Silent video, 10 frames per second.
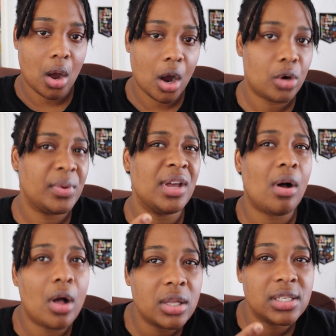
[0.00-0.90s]
Are we
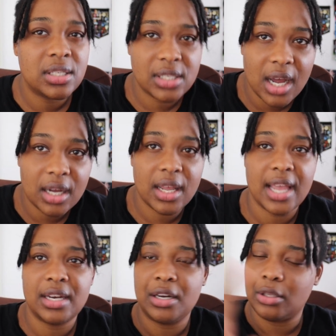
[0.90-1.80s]
all stuck
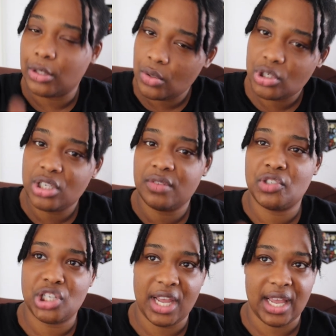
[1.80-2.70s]
in an illusion of
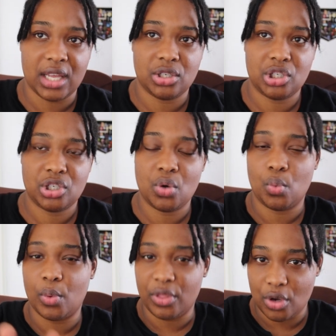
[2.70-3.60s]
change
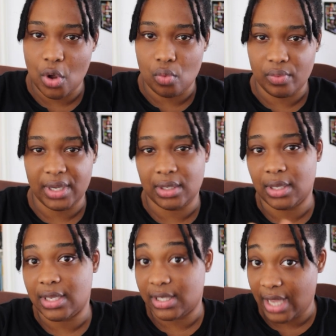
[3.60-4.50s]
with no real
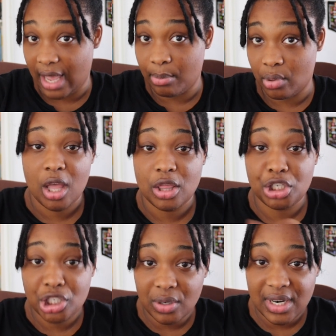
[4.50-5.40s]
escape? The
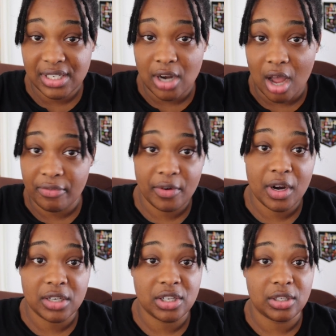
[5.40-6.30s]
show doesn't
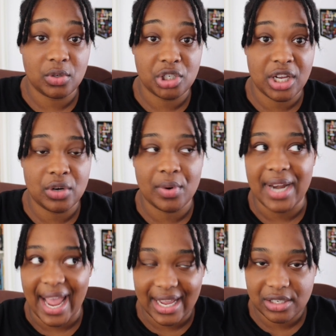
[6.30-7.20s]
offer a solution or an
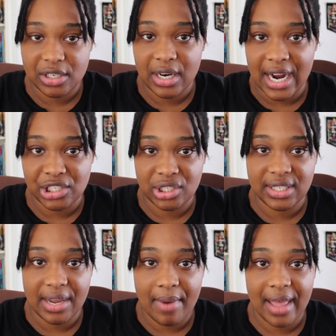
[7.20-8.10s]
answer, I should
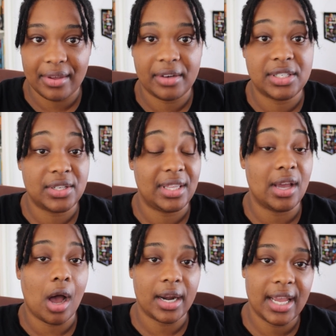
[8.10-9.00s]
say rather, to the
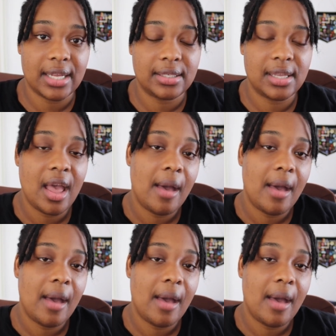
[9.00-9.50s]
audience,